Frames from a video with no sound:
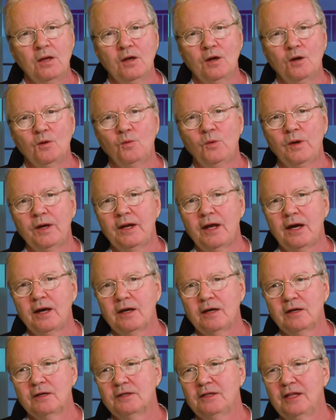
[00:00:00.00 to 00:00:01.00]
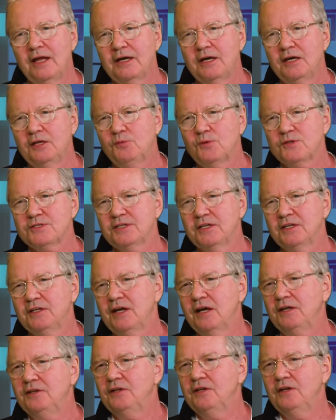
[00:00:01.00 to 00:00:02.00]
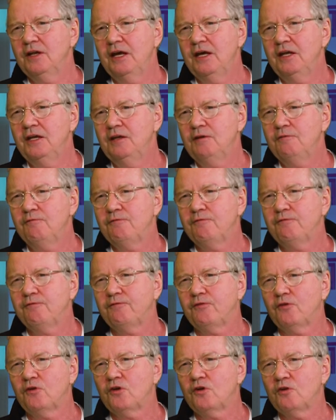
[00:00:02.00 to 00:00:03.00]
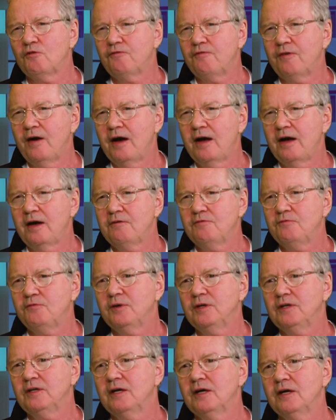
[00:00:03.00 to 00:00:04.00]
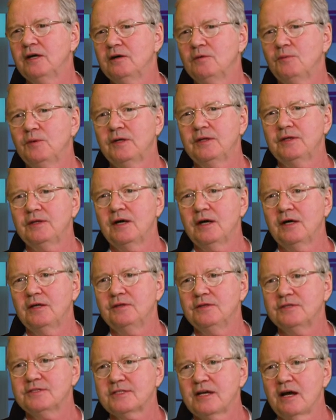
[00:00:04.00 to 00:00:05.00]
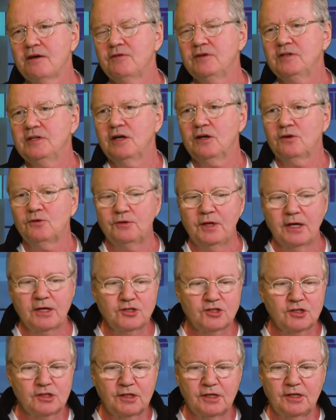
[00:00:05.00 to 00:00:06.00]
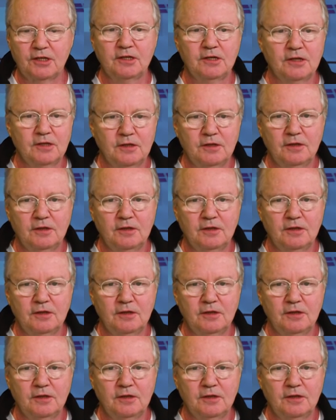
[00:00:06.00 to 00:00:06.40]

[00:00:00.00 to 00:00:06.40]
was in 1984 or 5 when I discovered I could actually